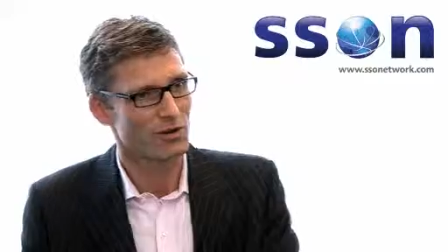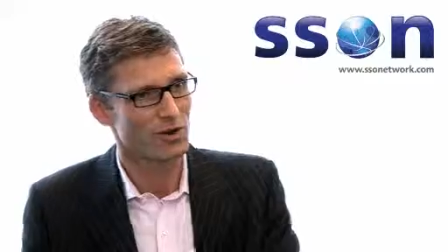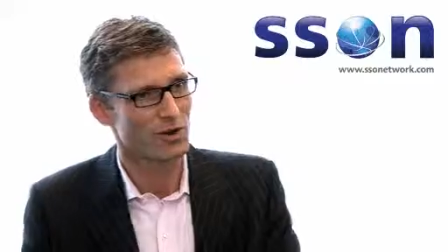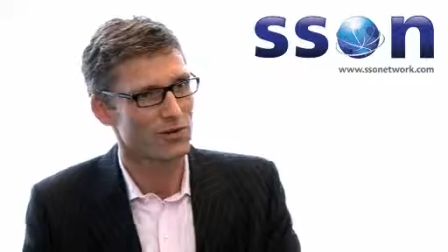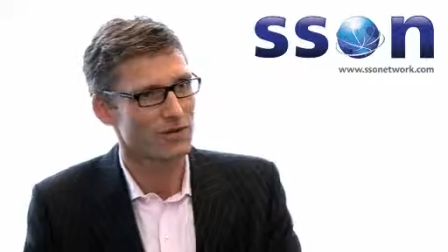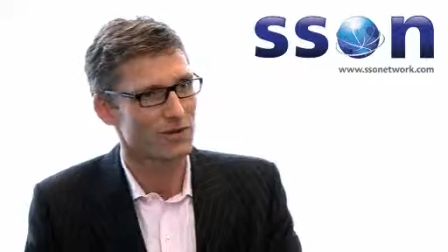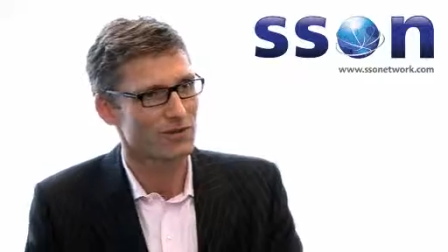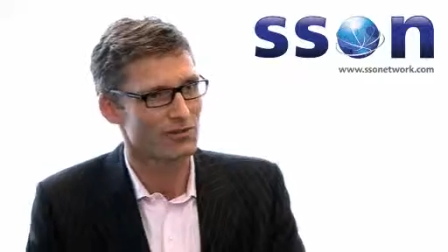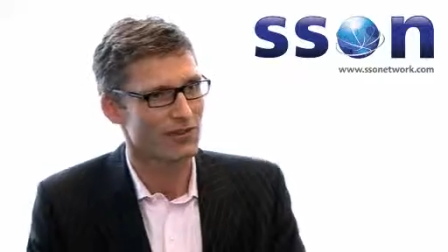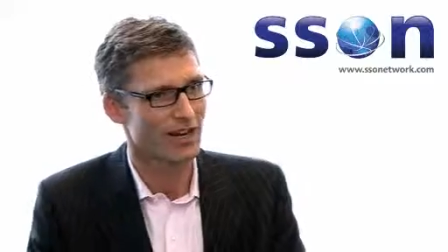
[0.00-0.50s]
where
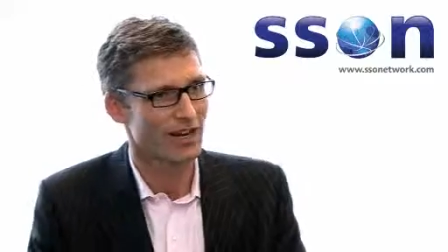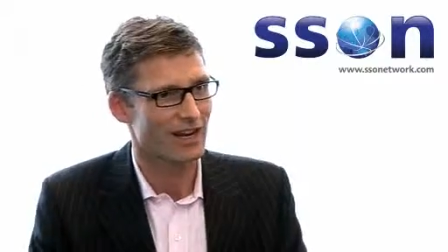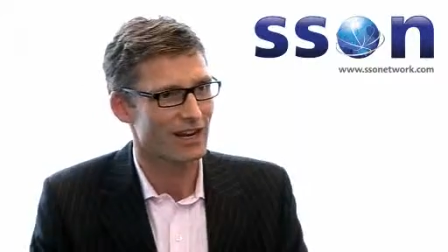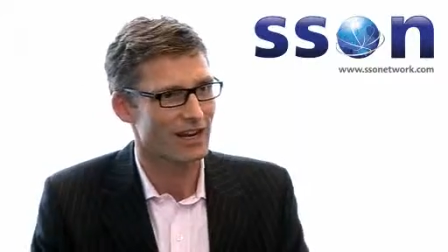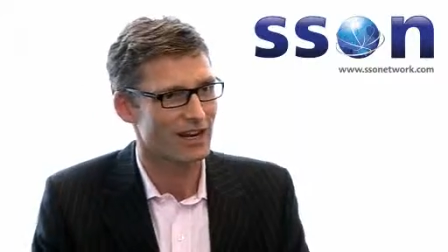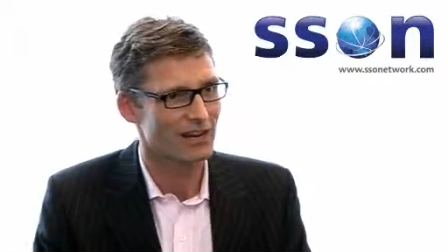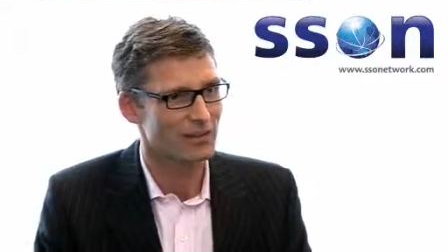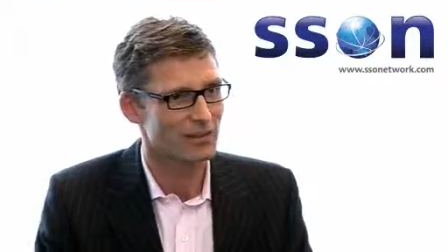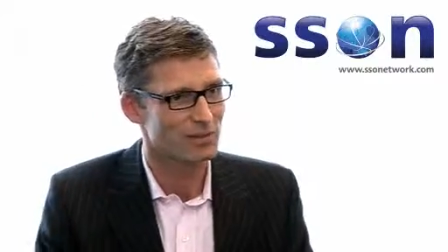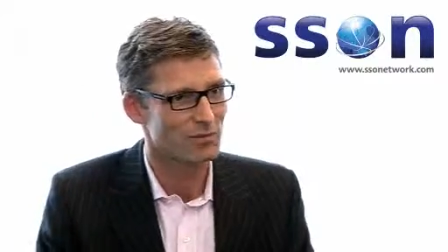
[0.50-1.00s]
we can
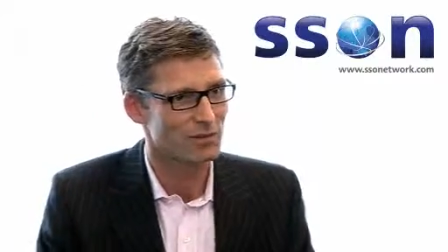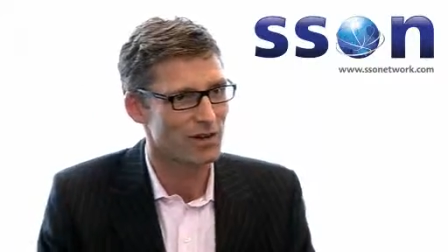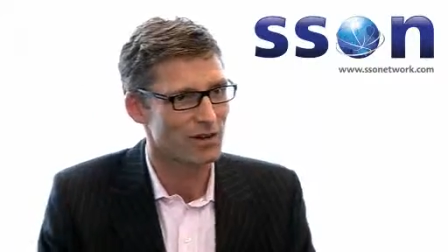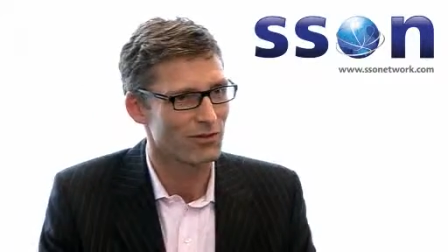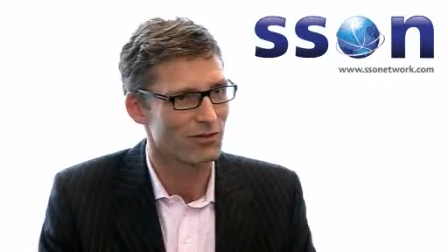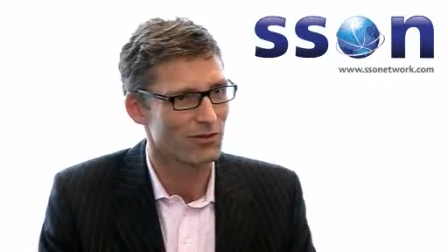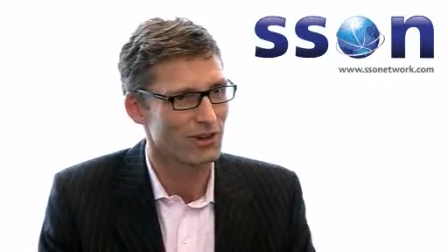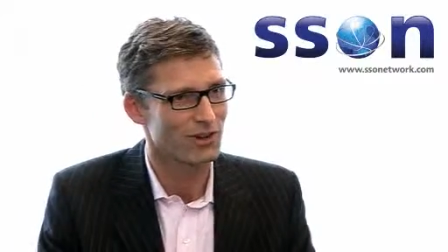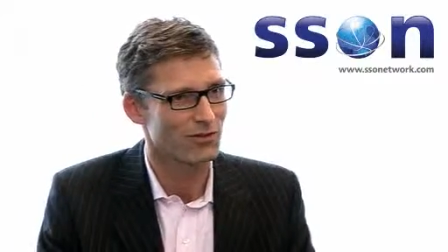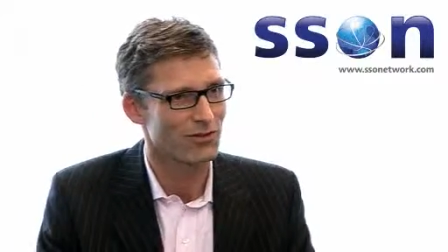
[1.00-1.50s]
recognise the
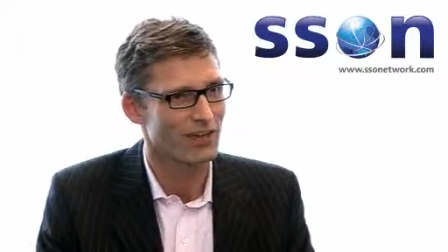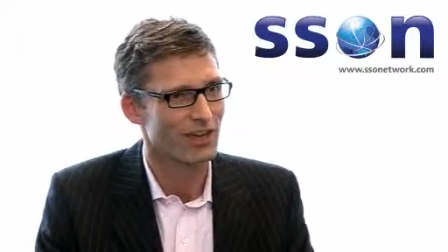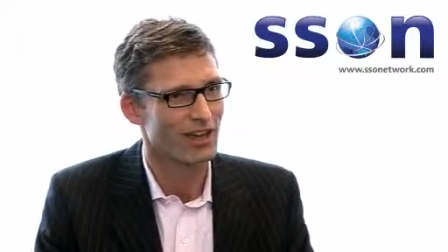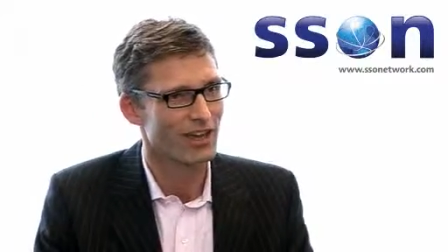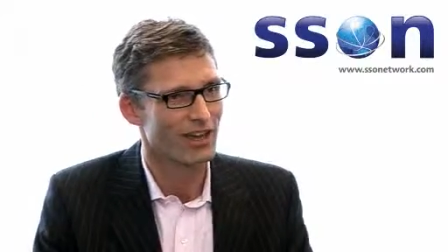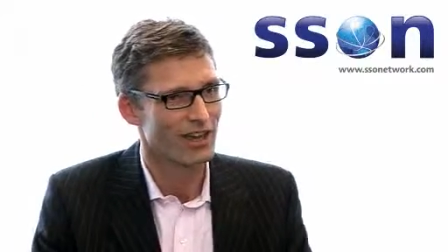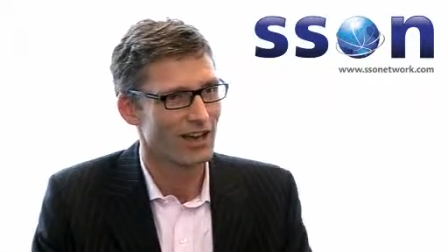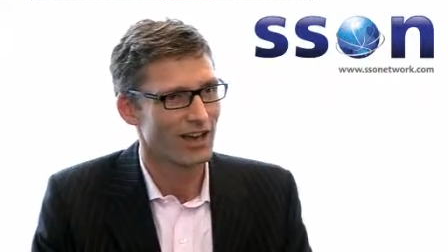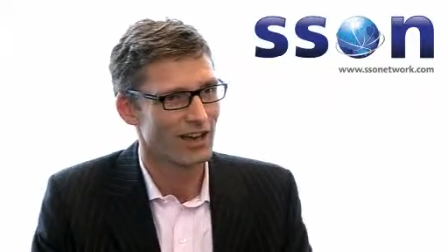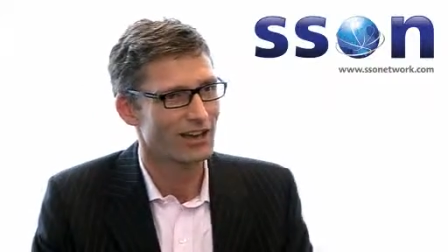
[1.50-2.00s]
benefits,
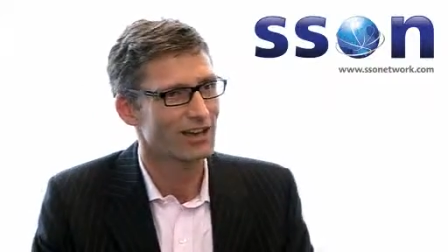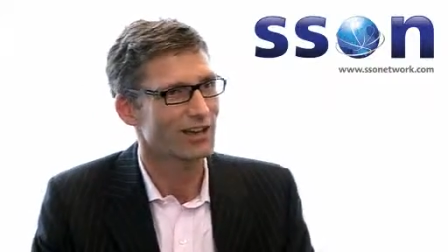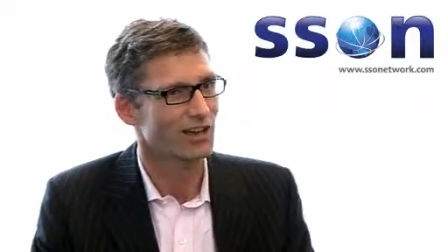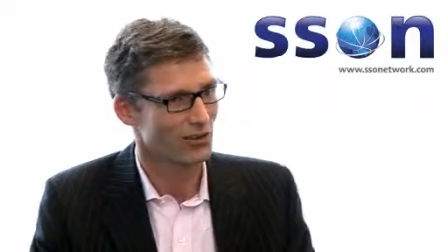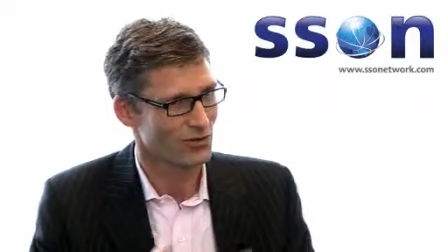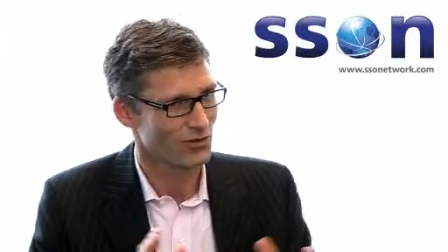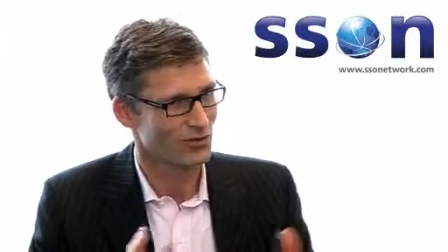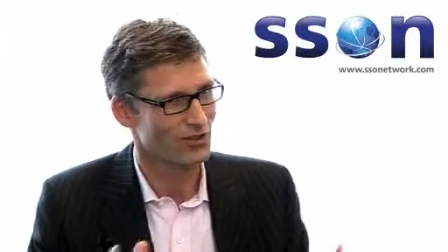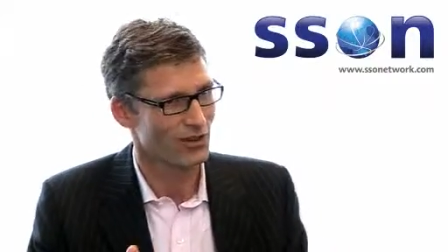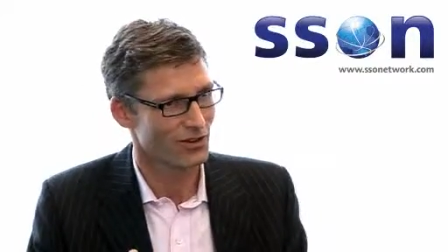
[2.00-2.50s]
I think
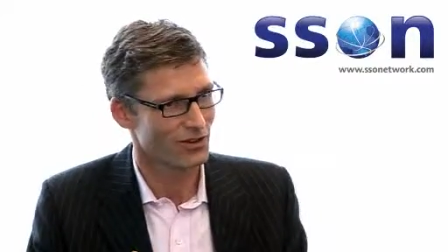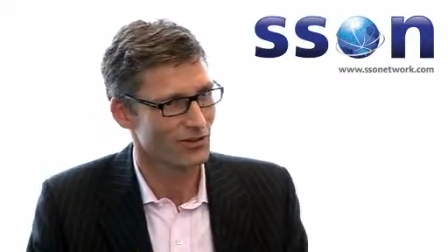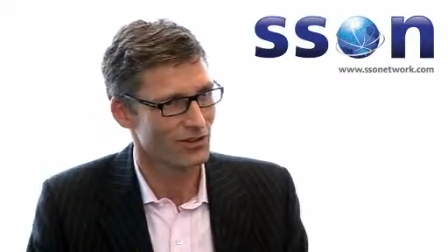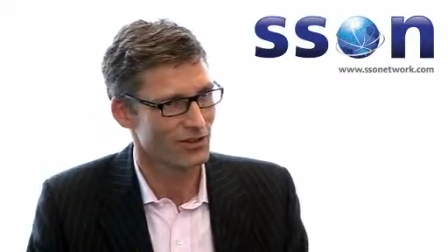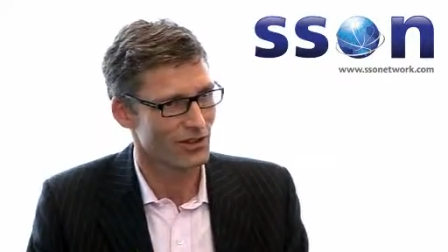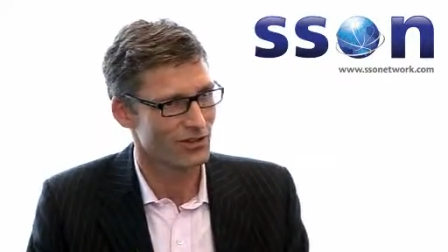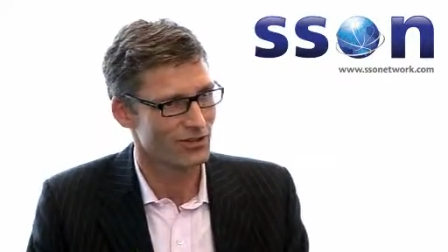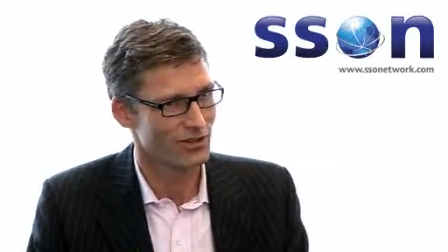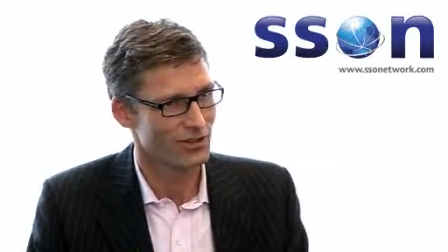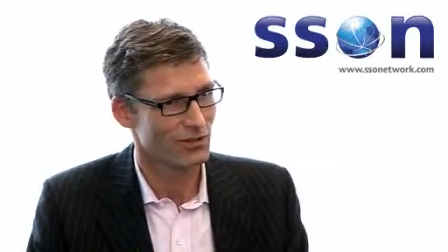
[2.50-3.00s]
those, those,
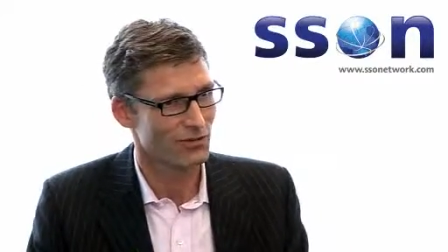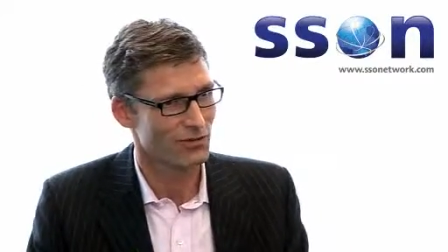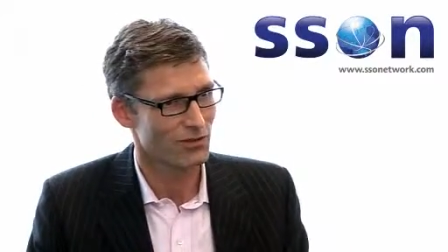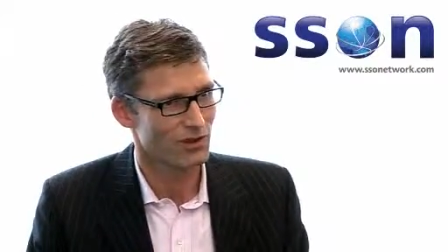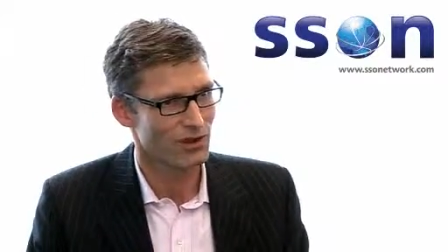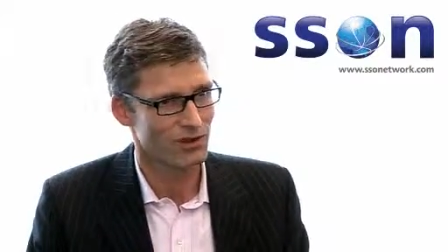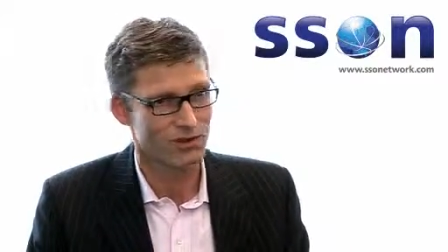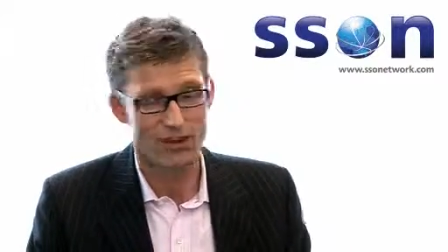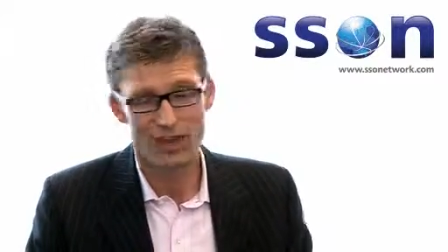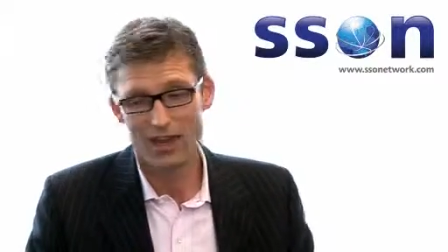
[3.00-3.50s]
those are different
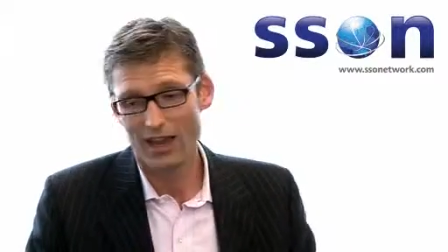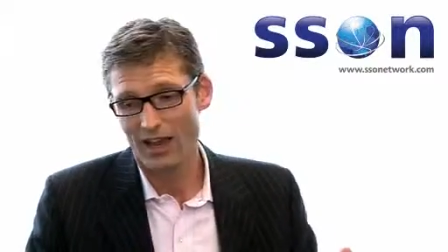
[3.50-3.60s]
things.